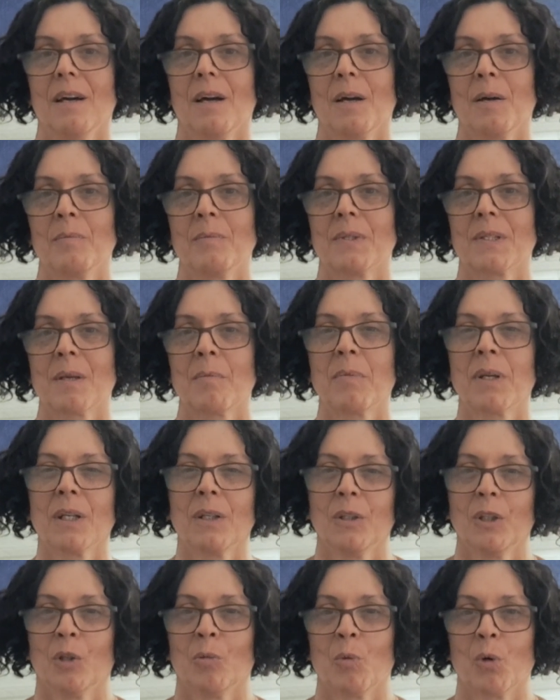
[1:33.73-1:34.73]
something a
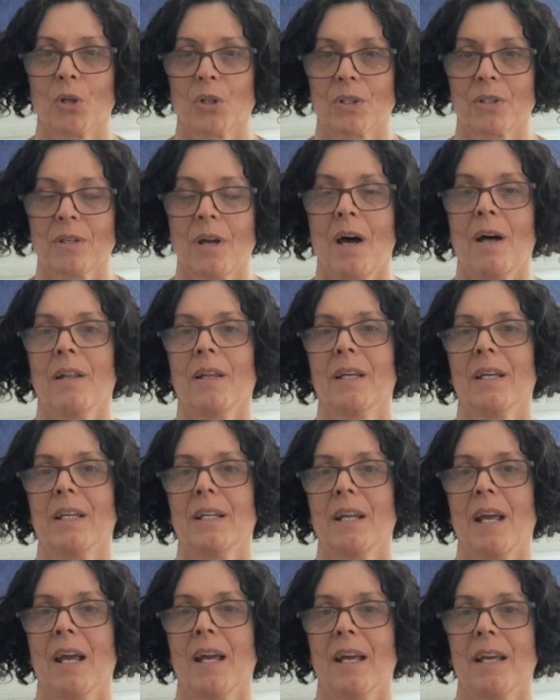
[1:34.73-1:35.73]
little more
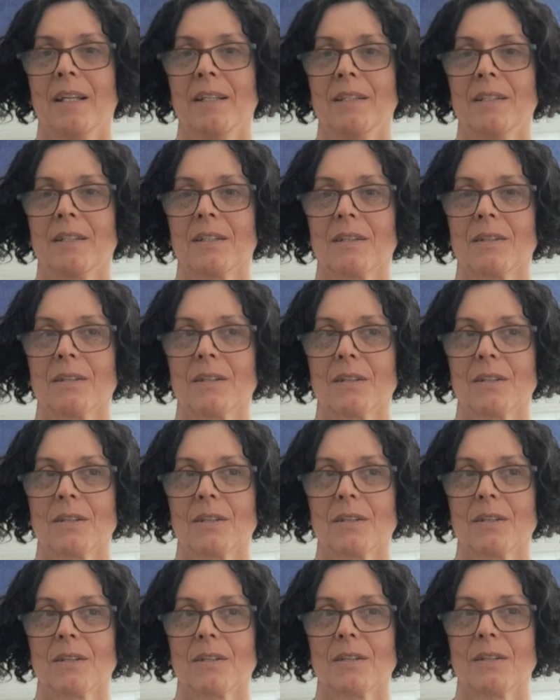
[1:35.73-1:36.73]
solid and
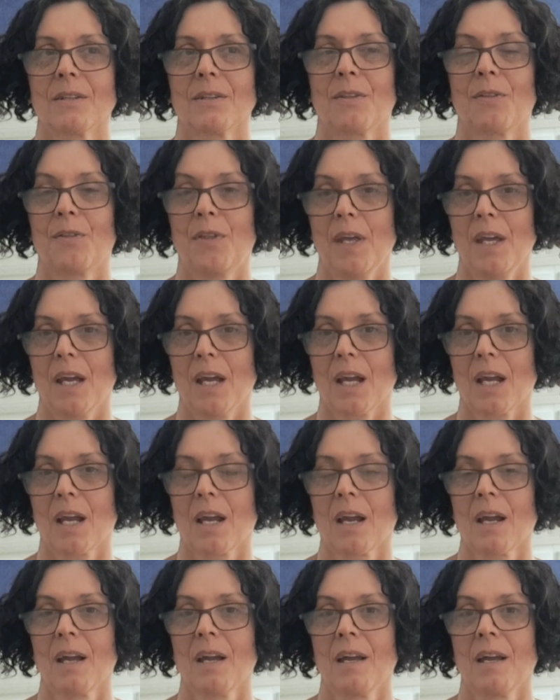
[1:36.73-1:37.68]
thick.